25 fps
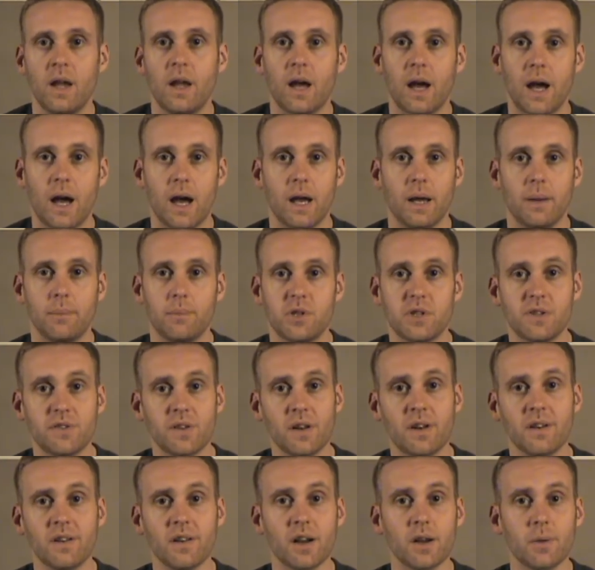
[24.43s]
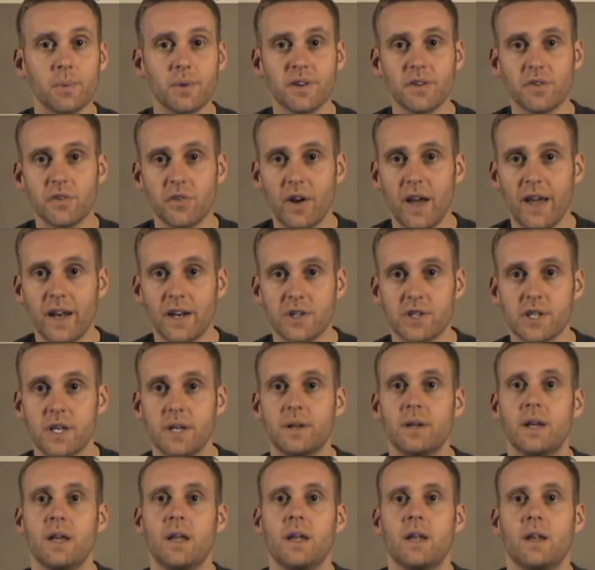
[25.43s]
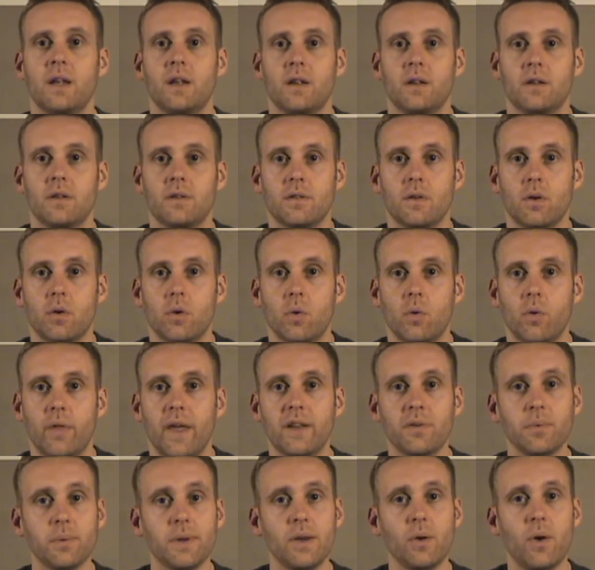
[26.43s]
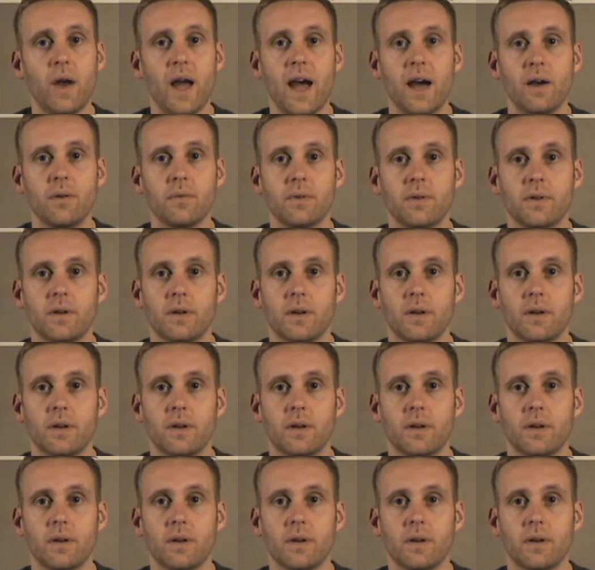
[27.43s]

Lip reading: I'm just going to talk about the strategy. So that's what you have